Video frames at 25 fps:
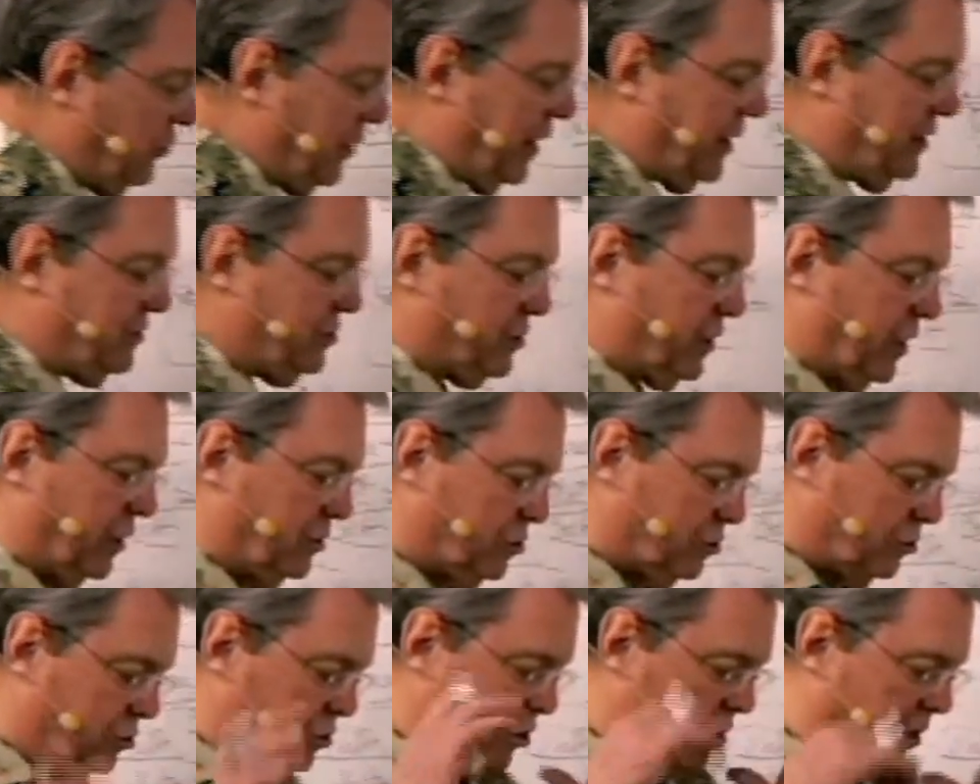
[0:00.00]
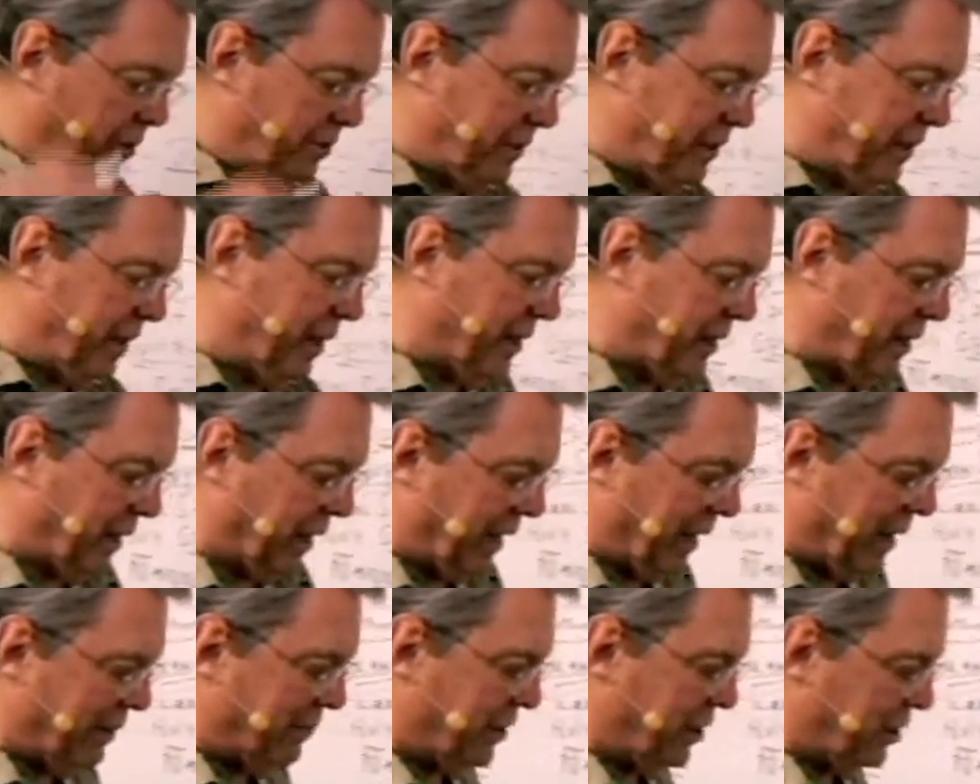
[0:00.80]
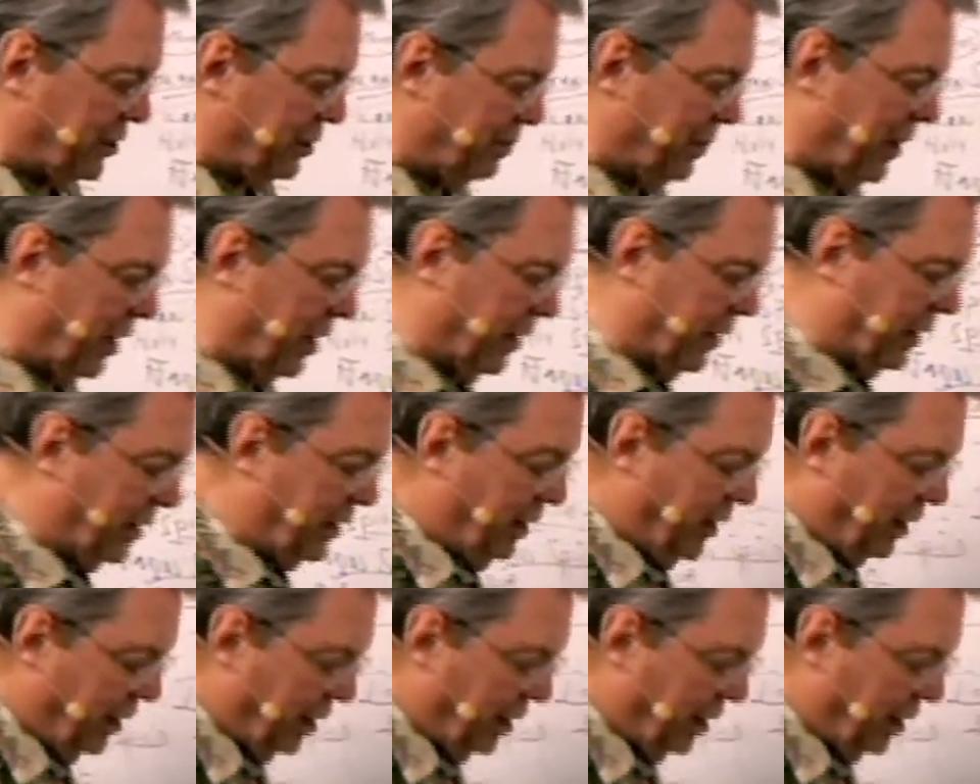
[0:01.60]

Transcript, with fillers: ancestors coming down and inhabiting your body.